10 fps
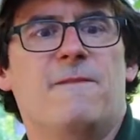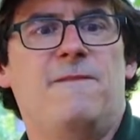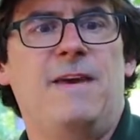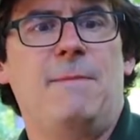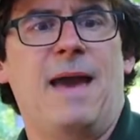
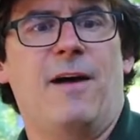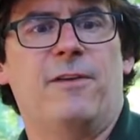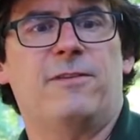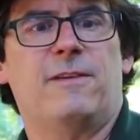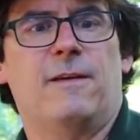
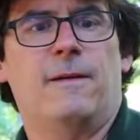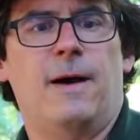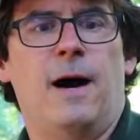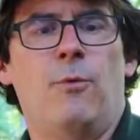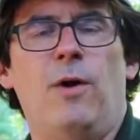females
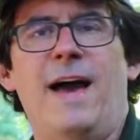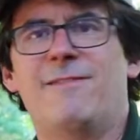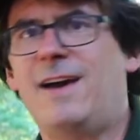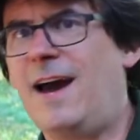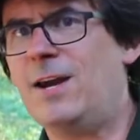will
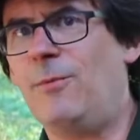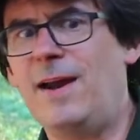have kind of